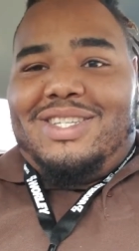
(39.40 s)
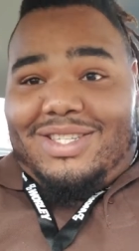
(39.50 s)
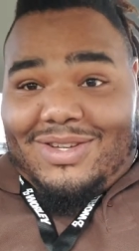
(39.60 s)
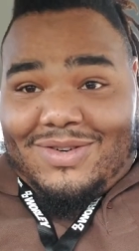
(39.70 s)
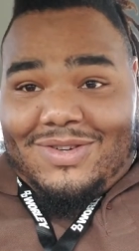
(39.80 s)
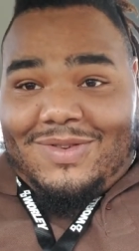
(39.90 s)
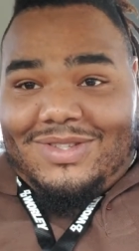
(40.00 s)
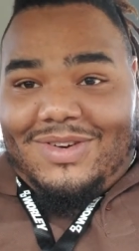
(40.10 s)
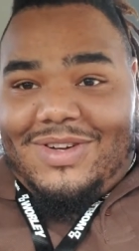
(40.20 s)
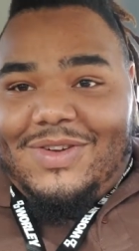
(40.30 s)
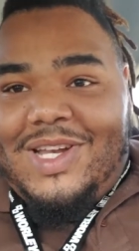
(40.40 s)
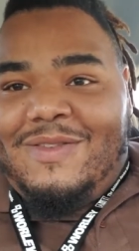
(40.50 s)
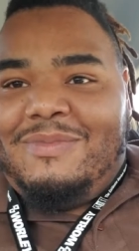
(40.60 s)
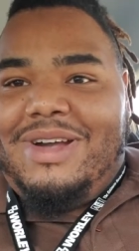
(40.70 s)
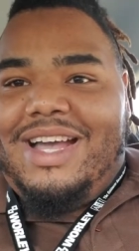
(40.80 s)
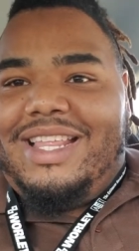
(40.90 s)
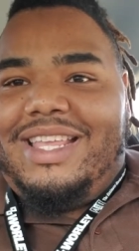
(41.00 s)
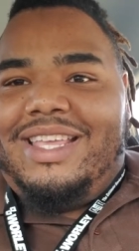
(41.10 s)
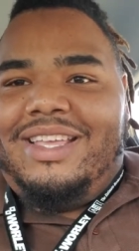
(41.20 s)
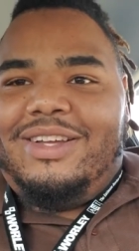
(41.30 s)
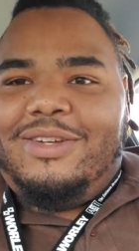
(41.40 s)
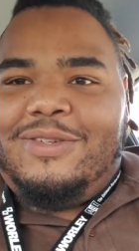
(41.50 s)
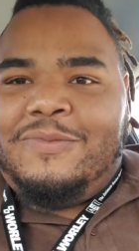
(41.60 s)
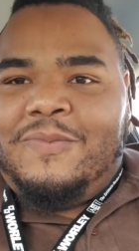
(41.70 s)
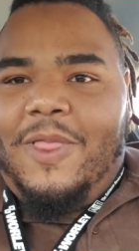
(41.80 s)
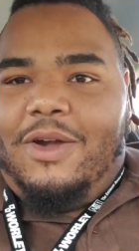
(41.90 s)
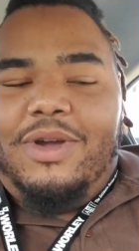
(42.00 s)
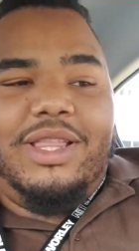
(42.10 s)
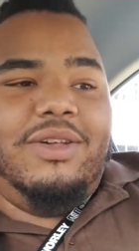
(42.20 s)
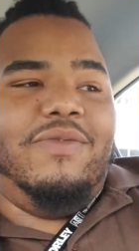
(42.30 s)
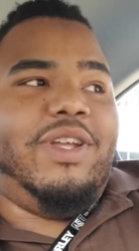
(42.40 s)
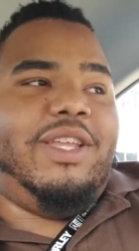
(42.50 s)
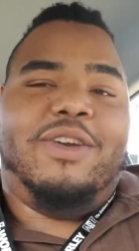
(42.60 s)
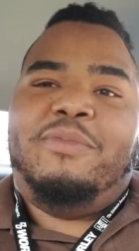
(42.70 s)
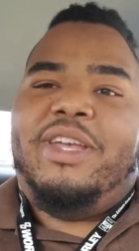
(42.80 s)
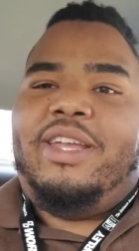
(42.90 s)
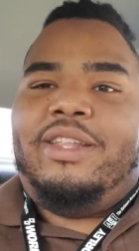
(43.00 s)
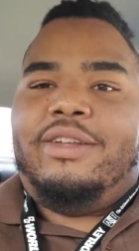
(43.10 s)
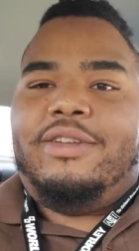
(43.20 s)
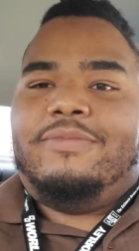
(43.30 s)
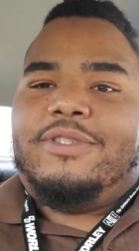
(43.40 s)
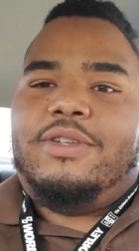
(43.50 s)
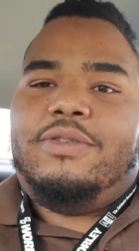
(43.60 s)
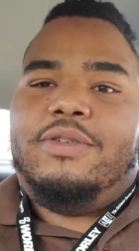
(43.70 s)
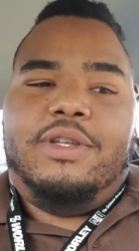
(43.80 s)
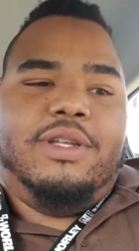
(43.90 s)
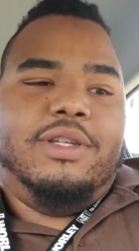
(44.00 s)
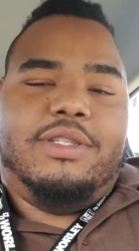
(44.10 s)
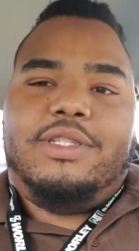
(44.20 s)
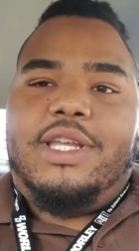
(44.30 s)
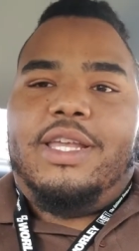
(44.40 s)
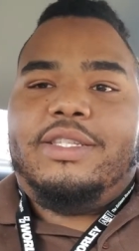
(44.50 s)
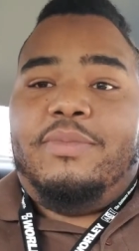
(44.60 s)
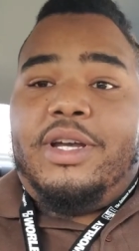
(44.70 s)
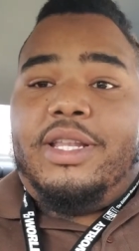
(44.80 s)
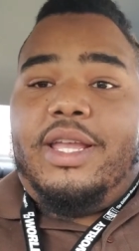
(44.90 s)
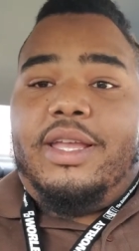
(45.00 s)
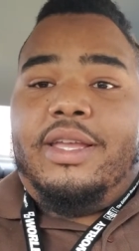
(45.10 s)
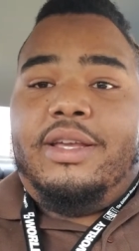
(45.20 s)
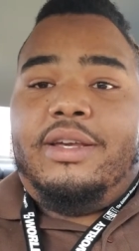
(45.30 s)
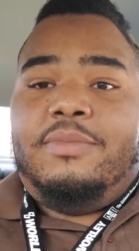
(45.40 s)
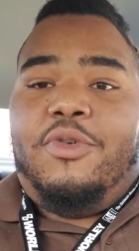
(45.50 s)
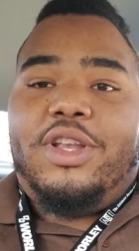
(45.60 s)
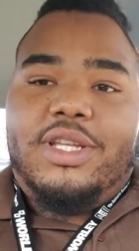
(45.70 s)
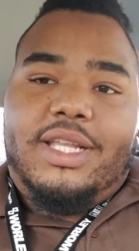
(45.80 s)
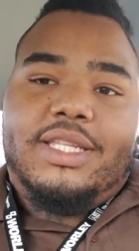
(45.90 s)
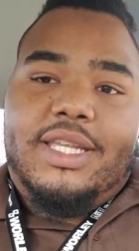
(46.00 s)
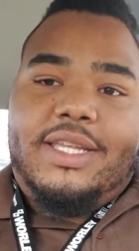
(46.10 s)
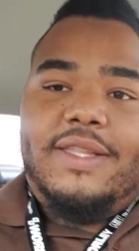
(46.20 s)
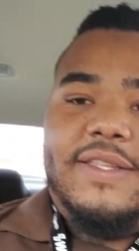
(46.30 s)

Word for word: Yo, what's going on, everybody? Um, quick little video, man. Um, so today is Monday, uh, March 18th.